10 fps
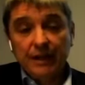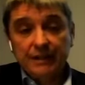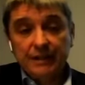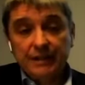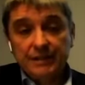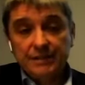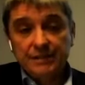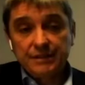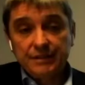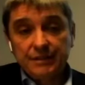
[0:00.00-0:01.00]
I think it's
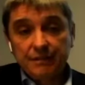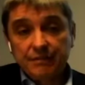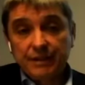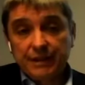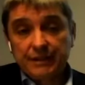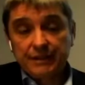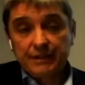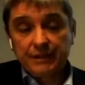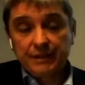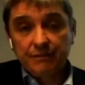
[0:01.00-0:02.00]
the fact
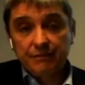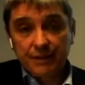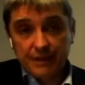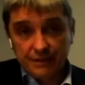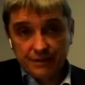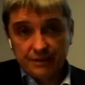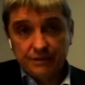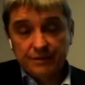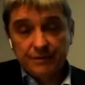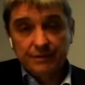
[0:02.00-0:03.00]
that the
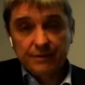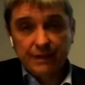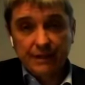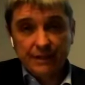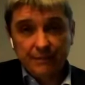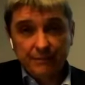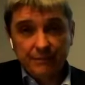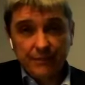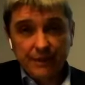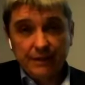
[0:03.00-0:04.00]
financiers
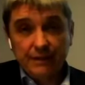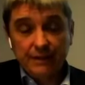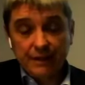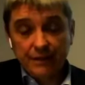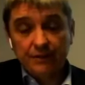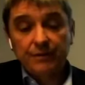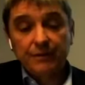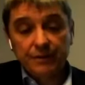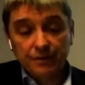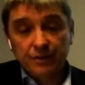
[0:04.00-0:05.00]
and their
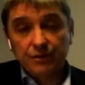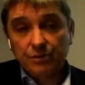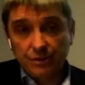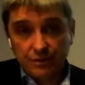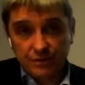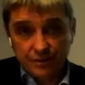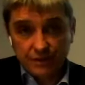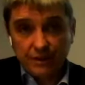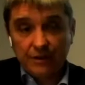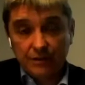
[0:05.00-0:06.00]
shareholders
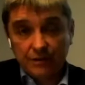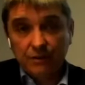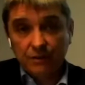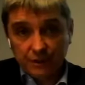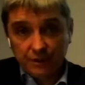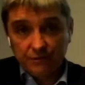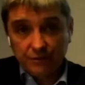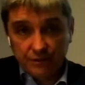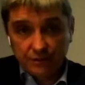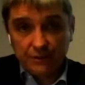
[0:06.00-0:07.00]
are looking
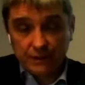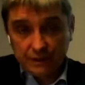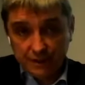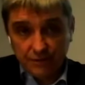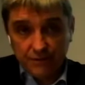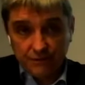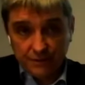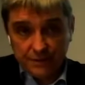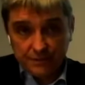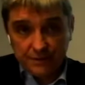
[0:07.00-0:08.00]
for cleaner
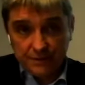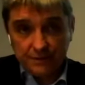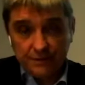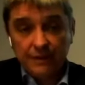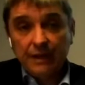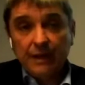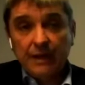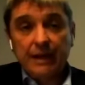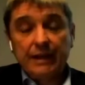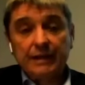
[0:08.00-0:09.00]
investments.
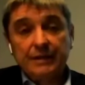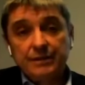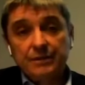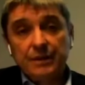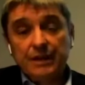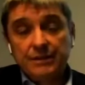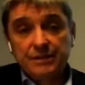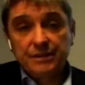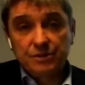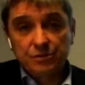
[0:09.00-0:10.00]
And as
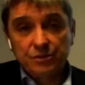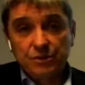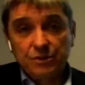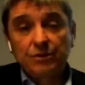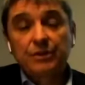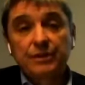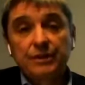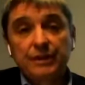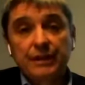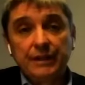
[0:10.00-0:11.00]
they do so,
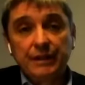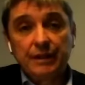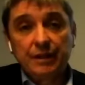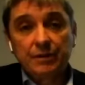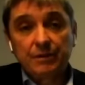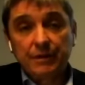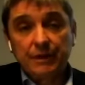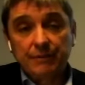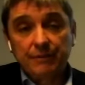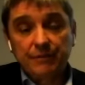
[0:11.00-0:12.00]
they
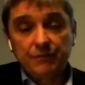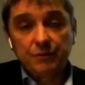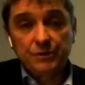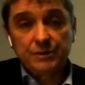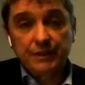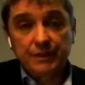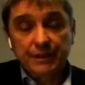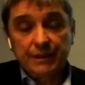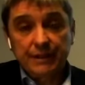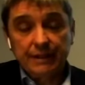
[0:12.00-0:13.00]
are forcing
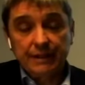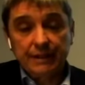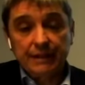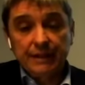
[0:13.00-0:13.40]
the